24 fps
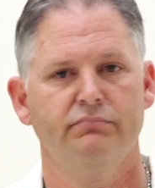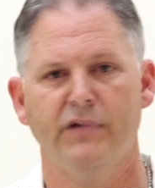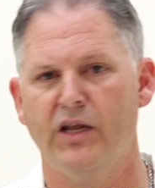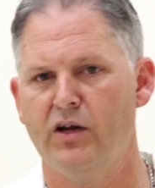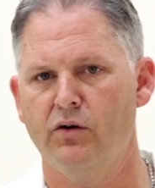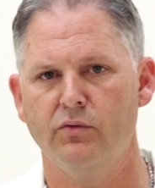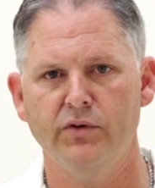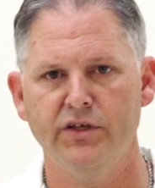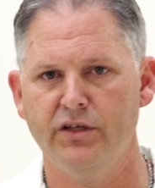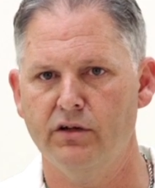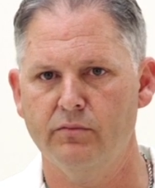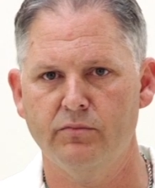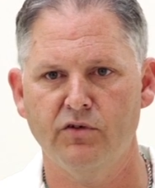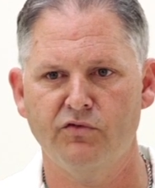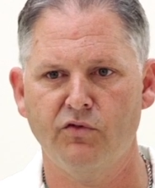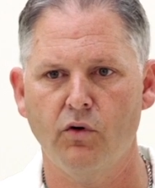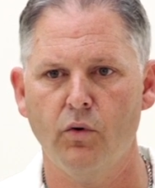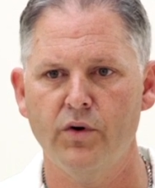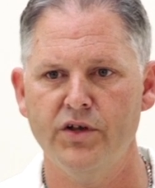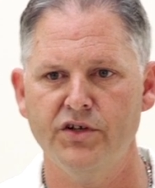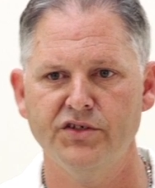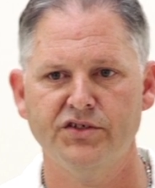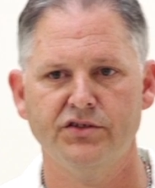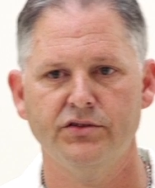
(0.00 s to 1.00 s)
know, you know,
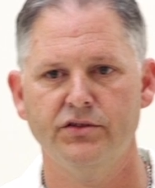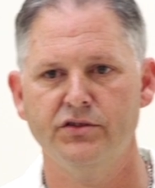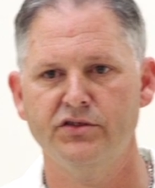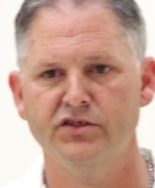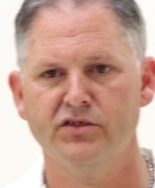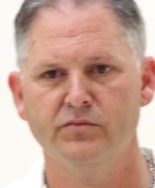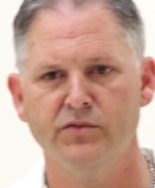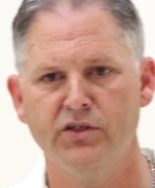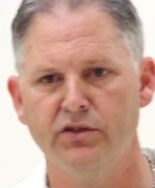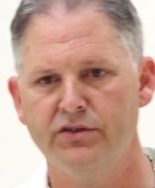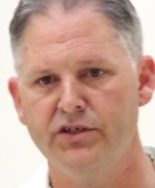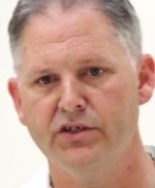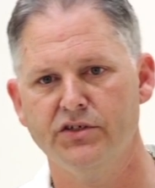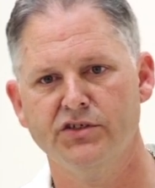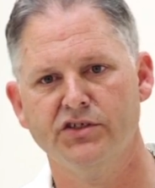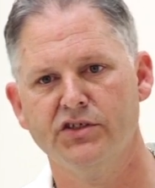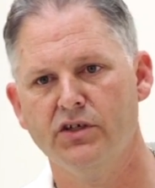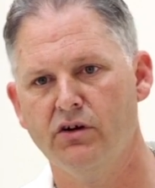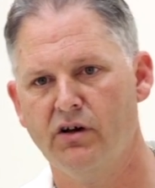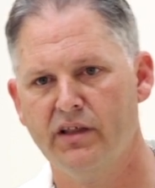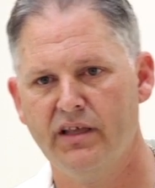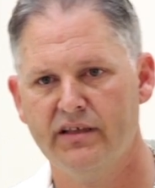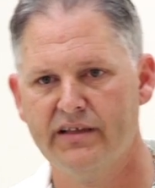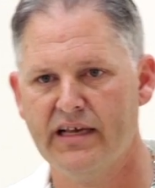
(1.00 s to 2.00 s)
before we used to use them, you know, years
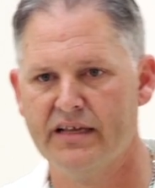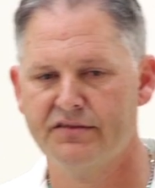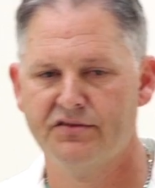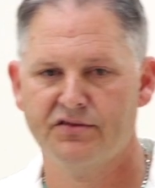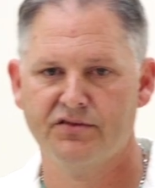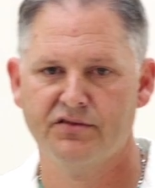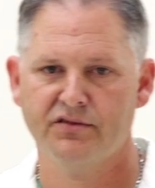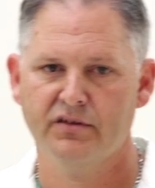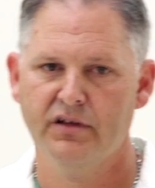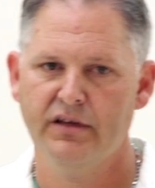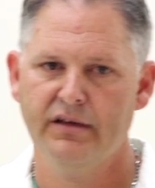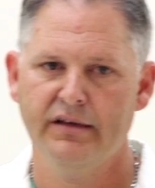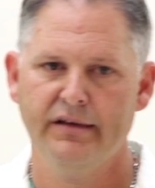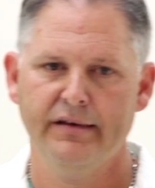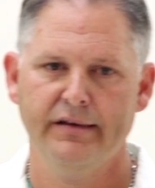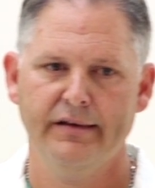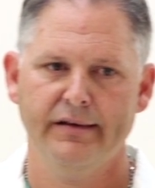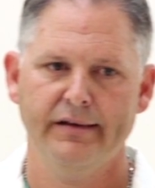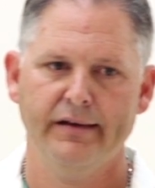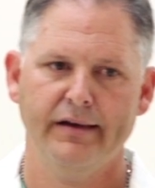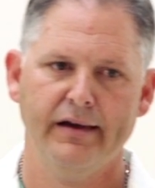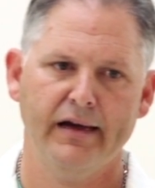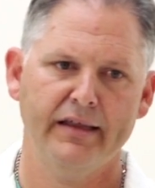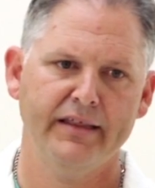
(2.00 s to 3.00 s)
ago,
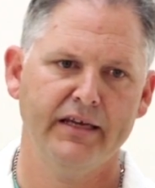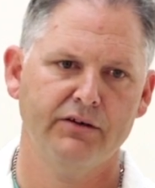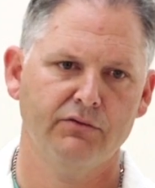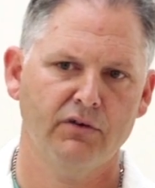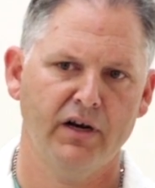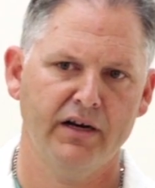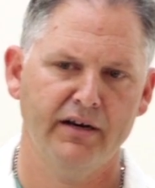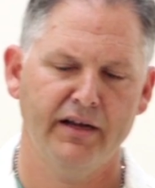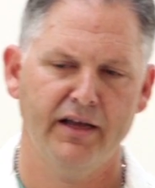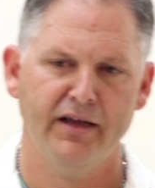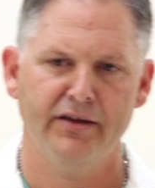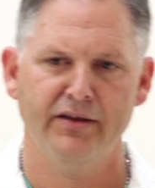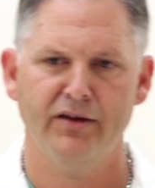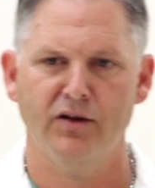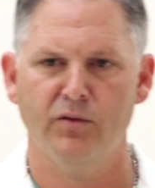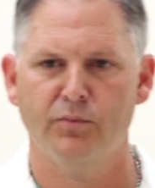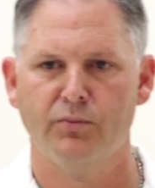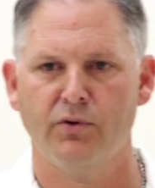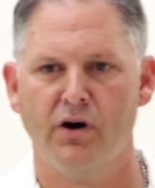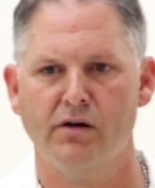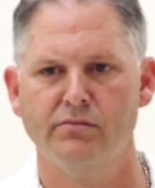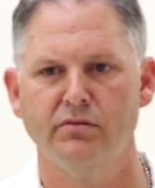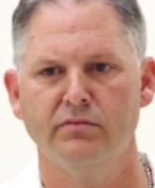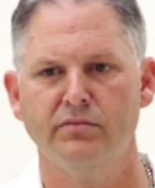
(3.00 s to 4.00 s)
I think right now, you know,
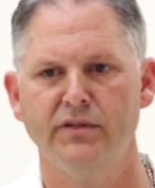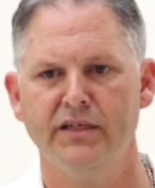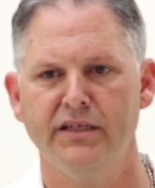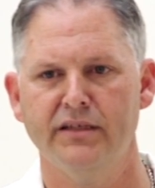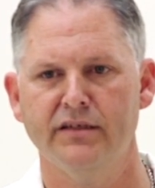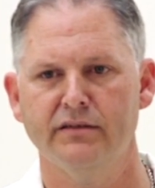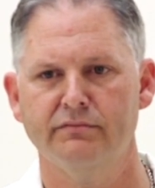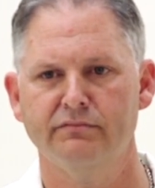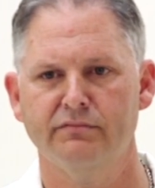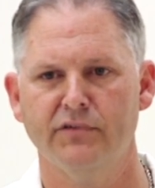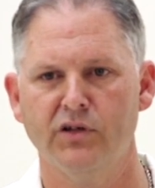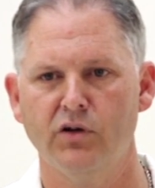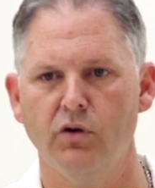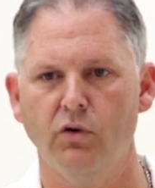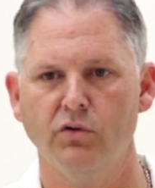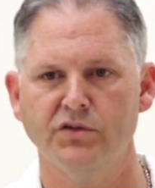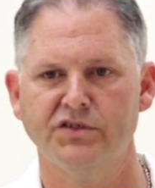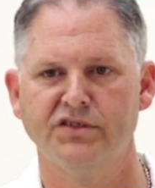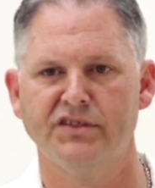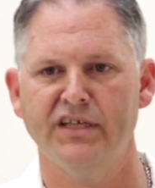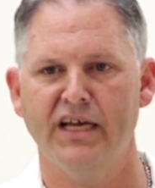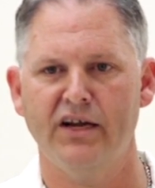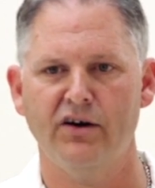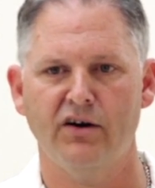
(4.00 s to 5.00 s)
probably the
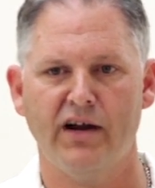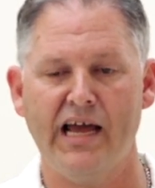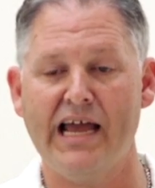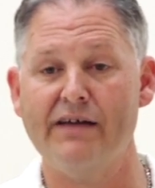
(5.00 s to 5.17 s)
gold standard.